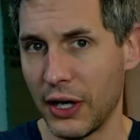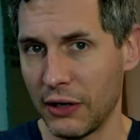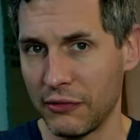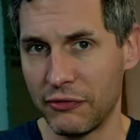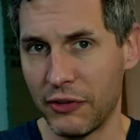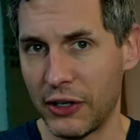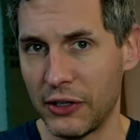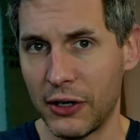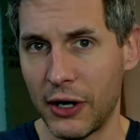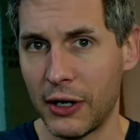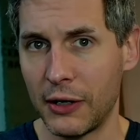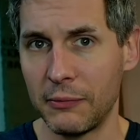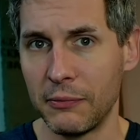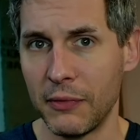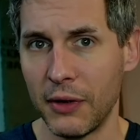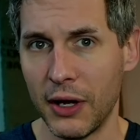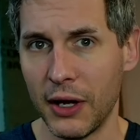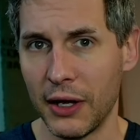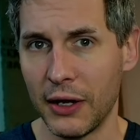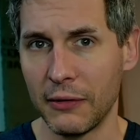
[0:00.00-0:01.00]
firearm
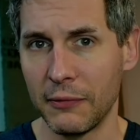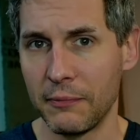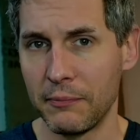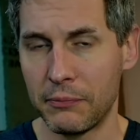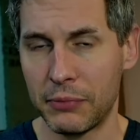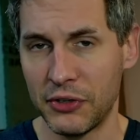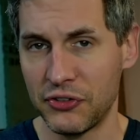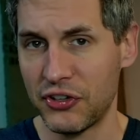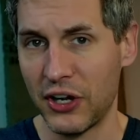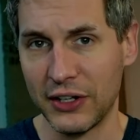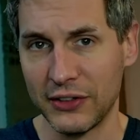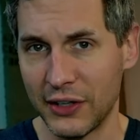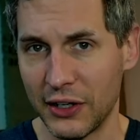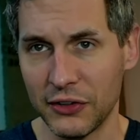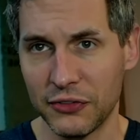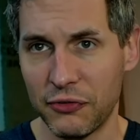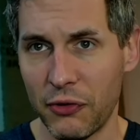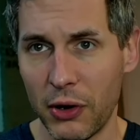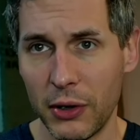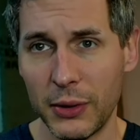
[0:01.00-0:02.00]

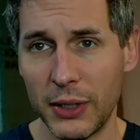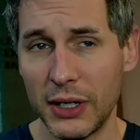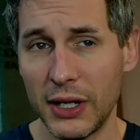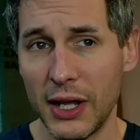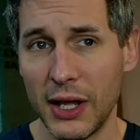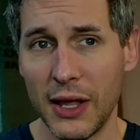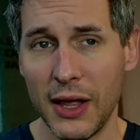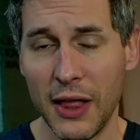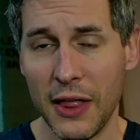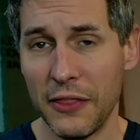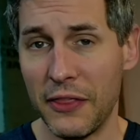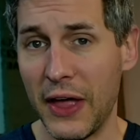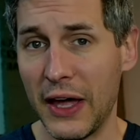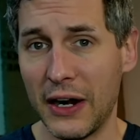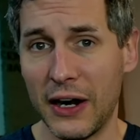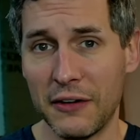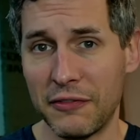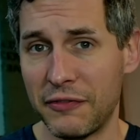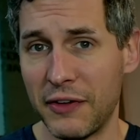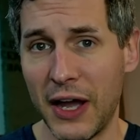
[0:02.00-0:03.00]
projectiles forward that
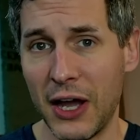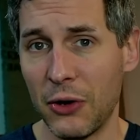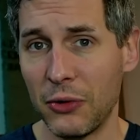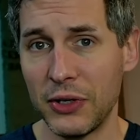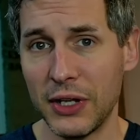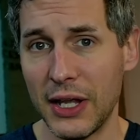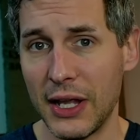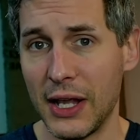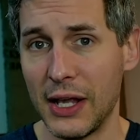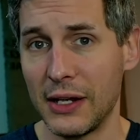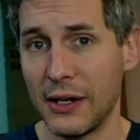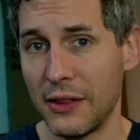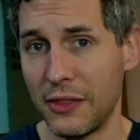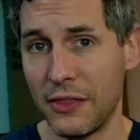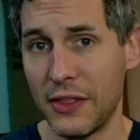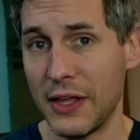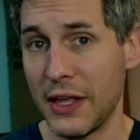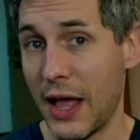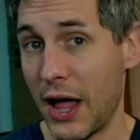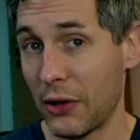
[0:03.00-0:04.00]
are found in
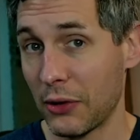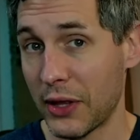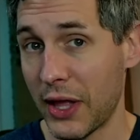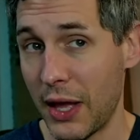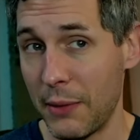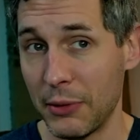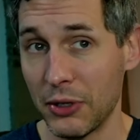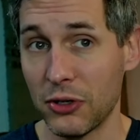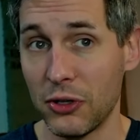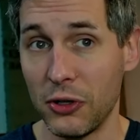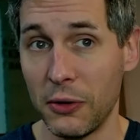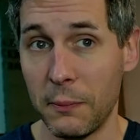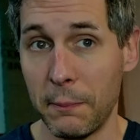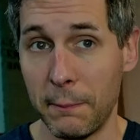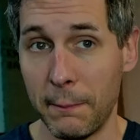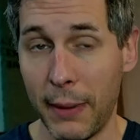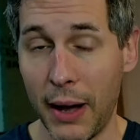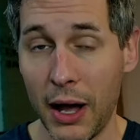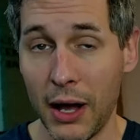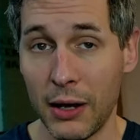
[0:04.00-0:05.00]
the alchemical
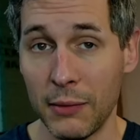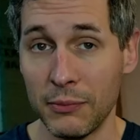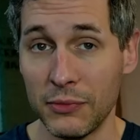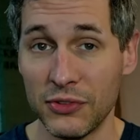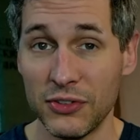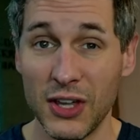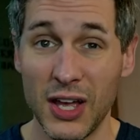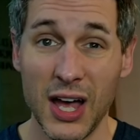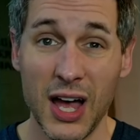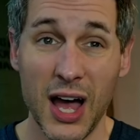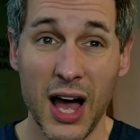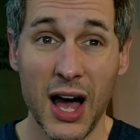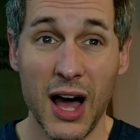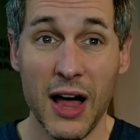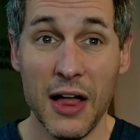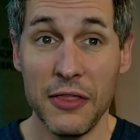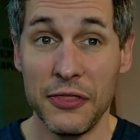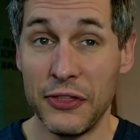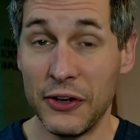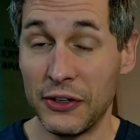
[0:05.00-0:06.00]
bombs.
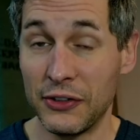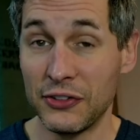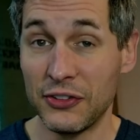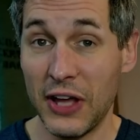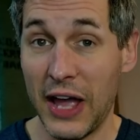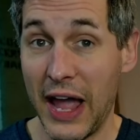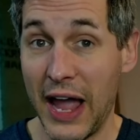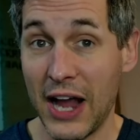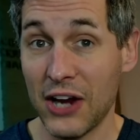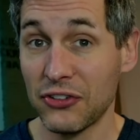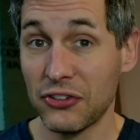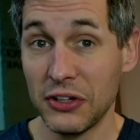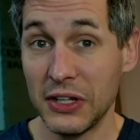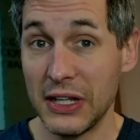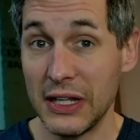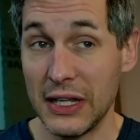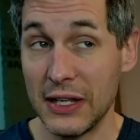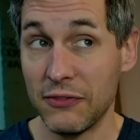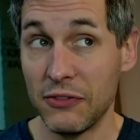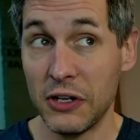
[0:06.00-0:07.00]
There's
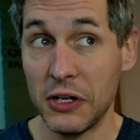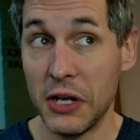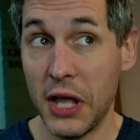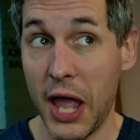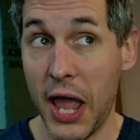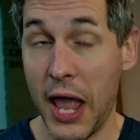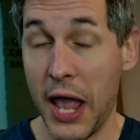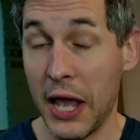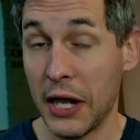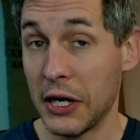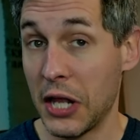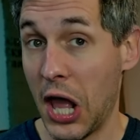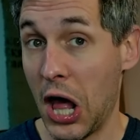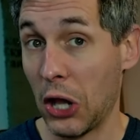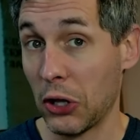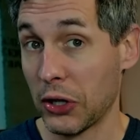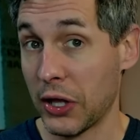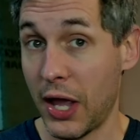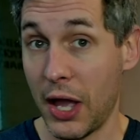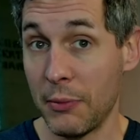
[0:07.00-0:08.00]
actually even an
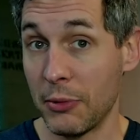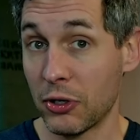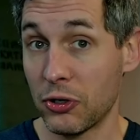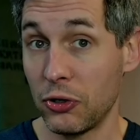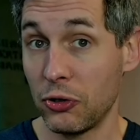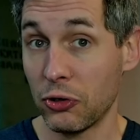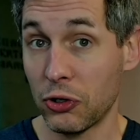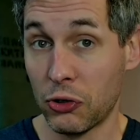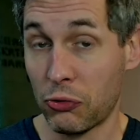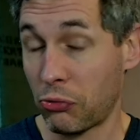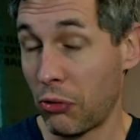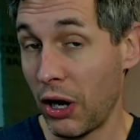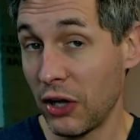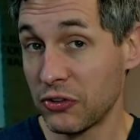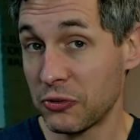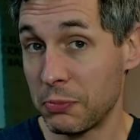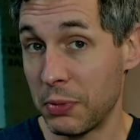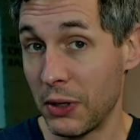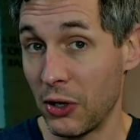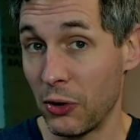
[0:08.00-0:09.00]
alchemical
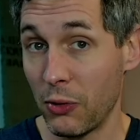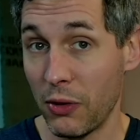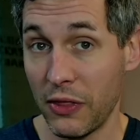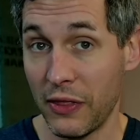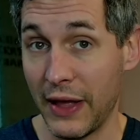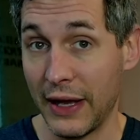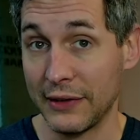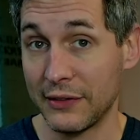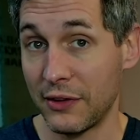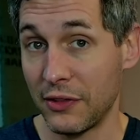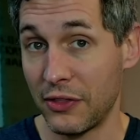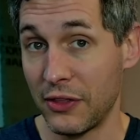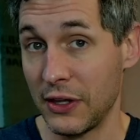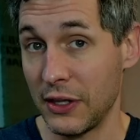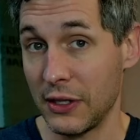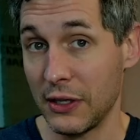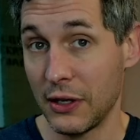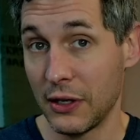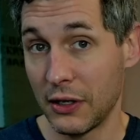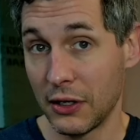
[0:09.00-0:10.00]
crossbow that
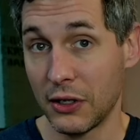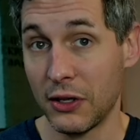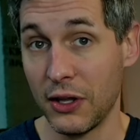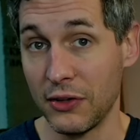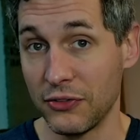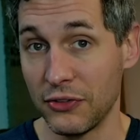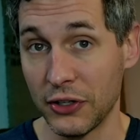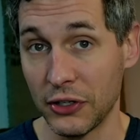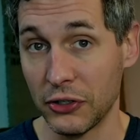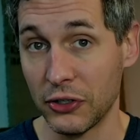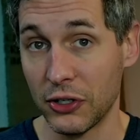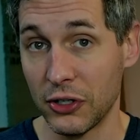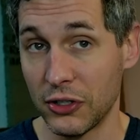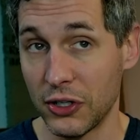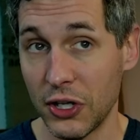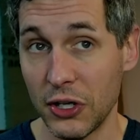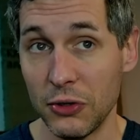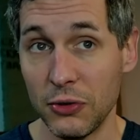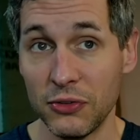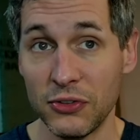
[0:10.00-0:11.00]
the Gunslinger could
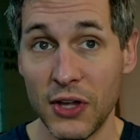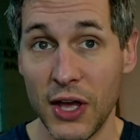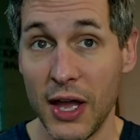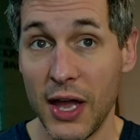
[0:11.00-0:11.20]
use,